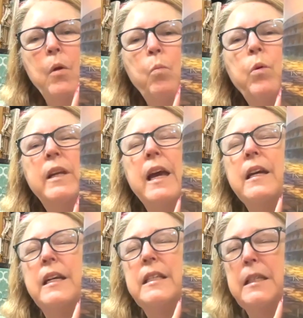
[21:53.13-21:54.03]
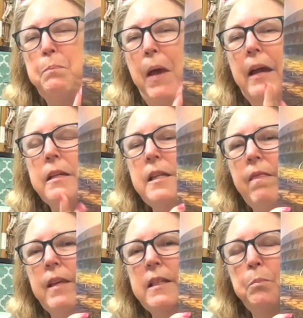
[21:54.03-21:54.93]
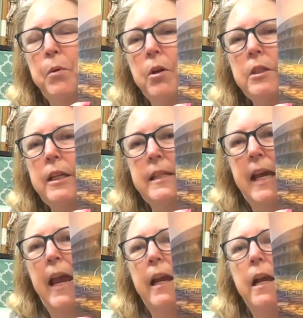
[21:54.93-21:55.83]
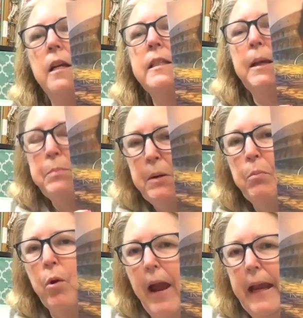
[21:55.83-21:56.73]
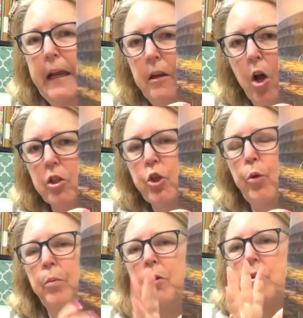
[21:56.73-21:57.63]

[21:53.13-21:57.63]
would expect this book to take September and October.